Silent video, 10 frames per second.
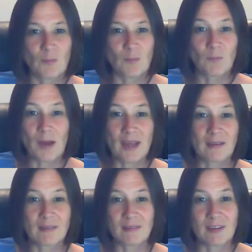
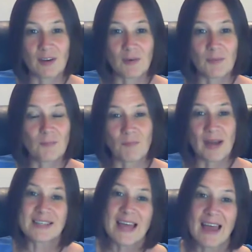my, you know,
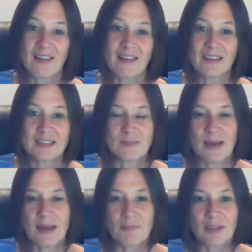my talents,
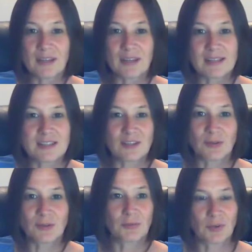my abilities
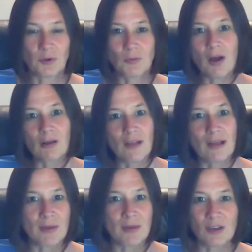to go rock
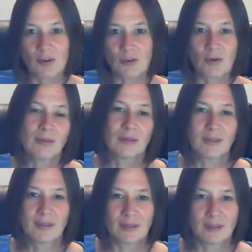climbing, or,
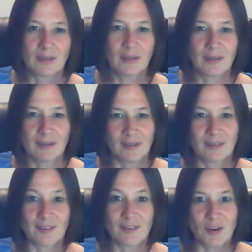
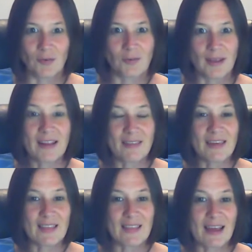you know,
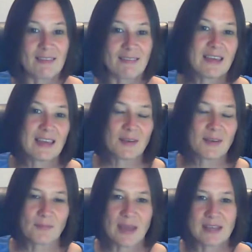anything that I think
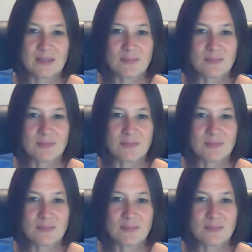makes